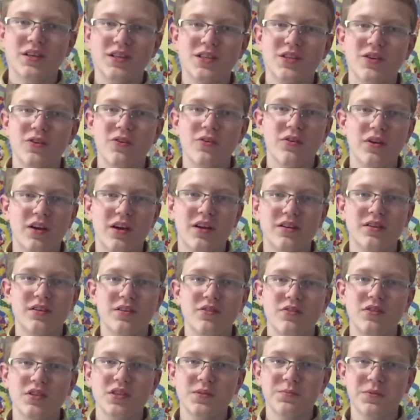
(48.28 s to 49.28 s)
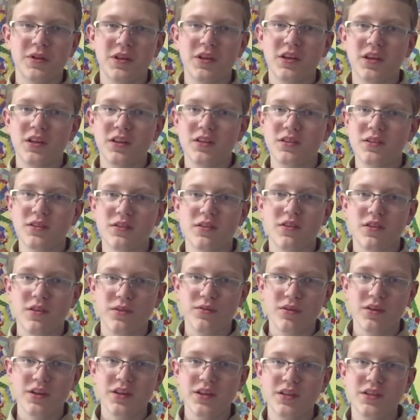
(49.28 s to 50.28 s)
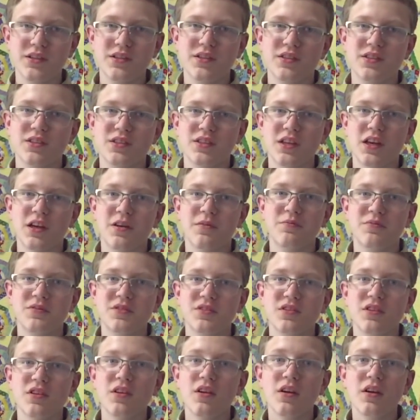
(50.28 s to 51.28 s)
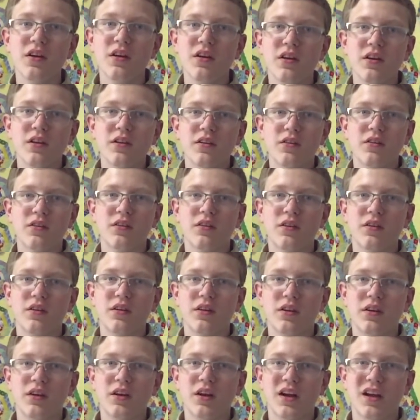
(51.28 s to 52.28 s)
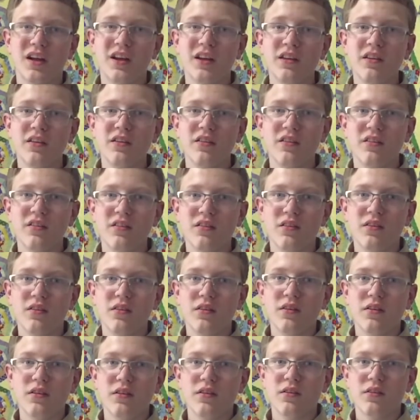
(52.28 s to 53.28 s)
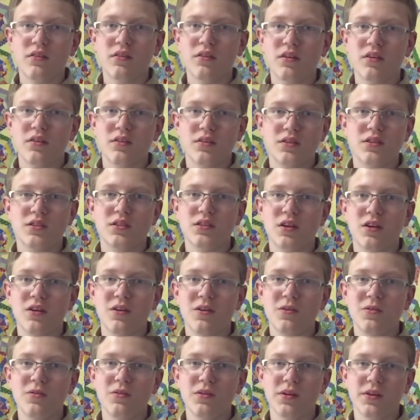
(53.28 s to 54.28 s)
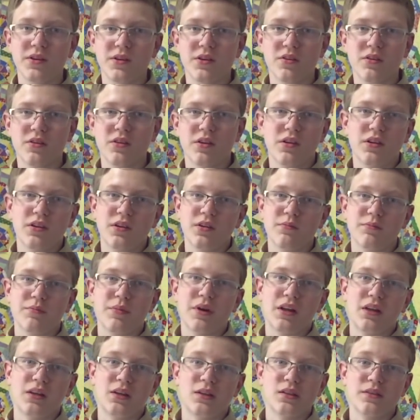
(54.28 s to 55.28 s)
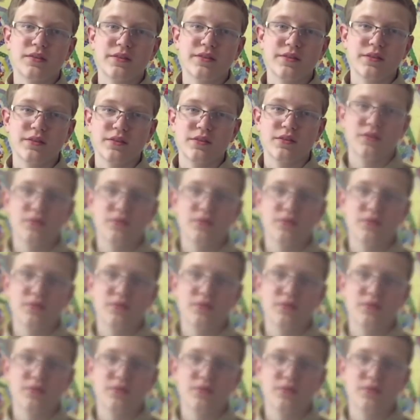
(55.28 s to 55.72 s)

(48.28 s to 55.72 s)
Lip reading: to show you how to do these blankets in 3 easy steps. You're going to cut, you're going to sew, and you're going to embellish.